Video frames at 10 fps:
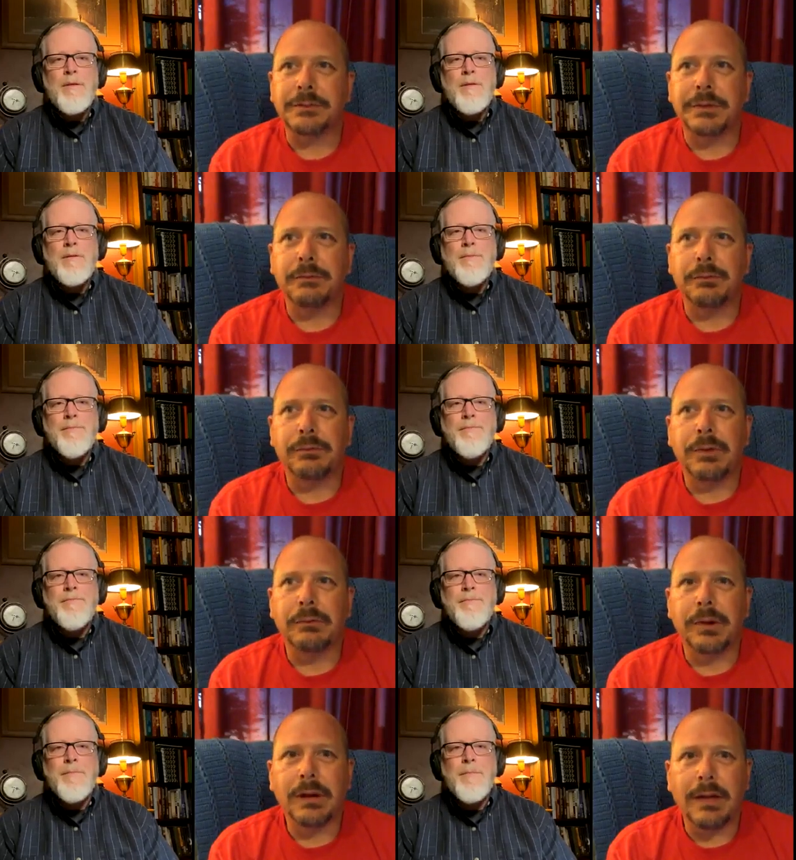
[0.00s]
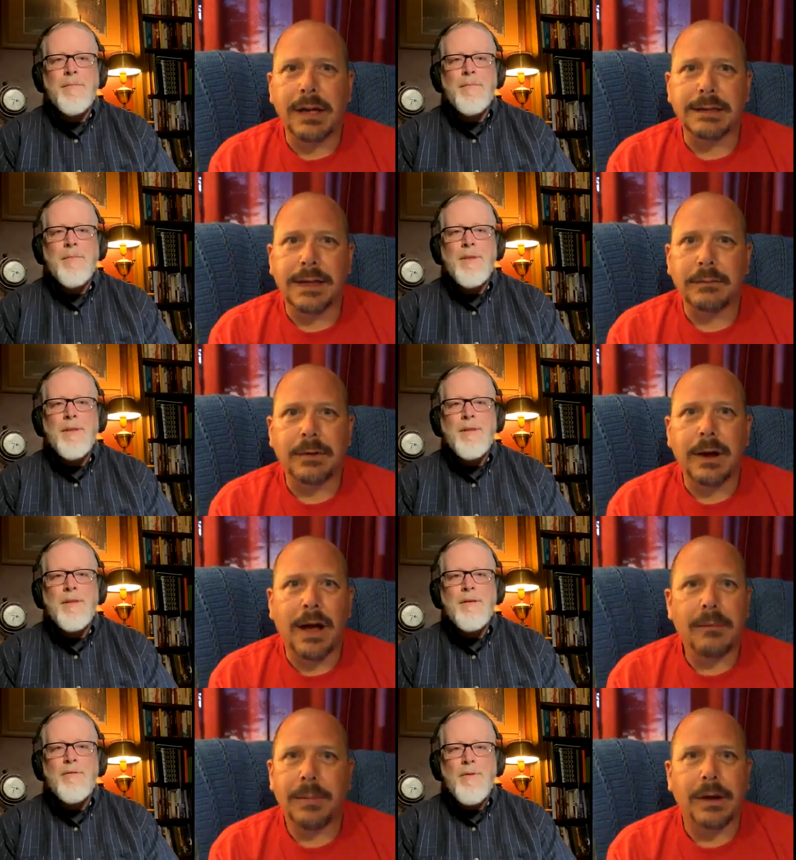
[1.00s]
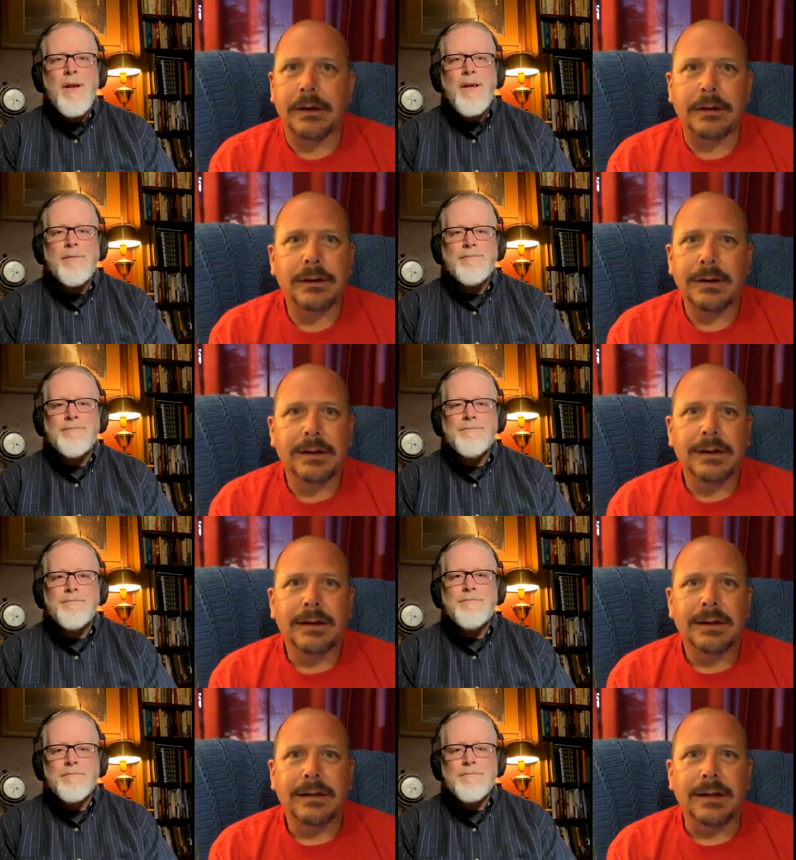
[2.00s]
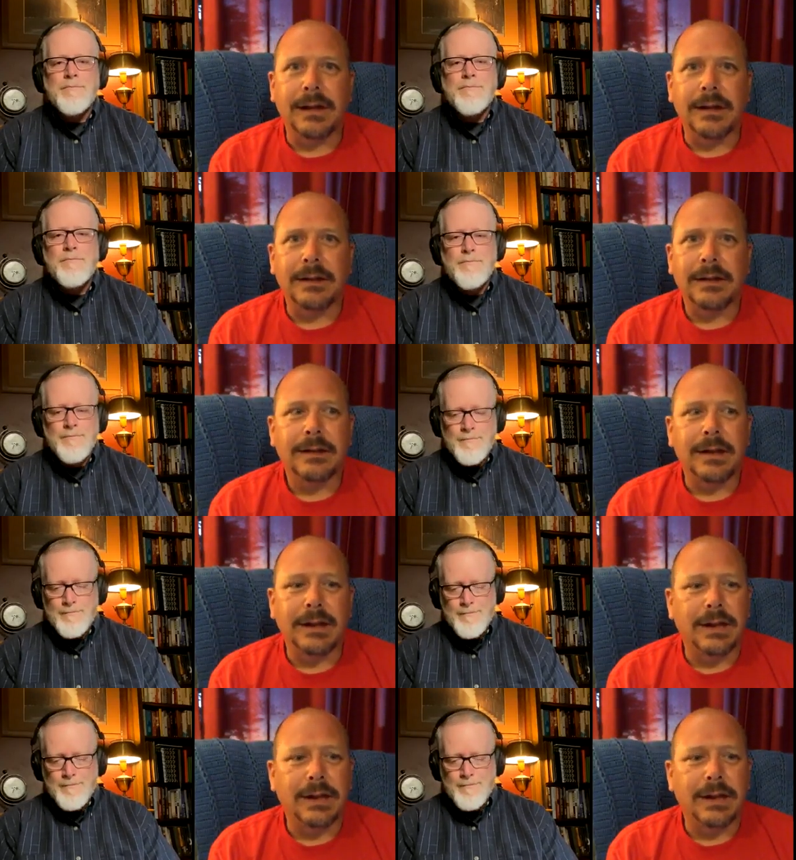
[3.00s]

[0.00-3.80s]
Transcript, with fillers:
Speaker 1: is we we realize that we're not better right. than than